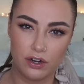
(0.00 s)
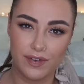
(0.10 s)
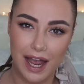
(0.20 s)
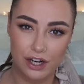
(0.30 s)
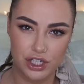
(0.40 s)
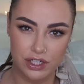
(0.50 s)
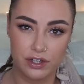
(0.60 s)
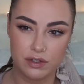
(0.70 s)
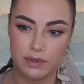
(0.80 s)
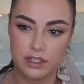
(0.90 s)
kind of
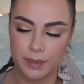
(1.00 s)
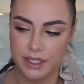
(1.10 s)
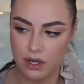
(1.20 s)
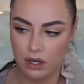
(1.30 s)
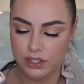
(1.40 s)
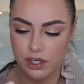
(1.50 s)
ashiness with some of the darker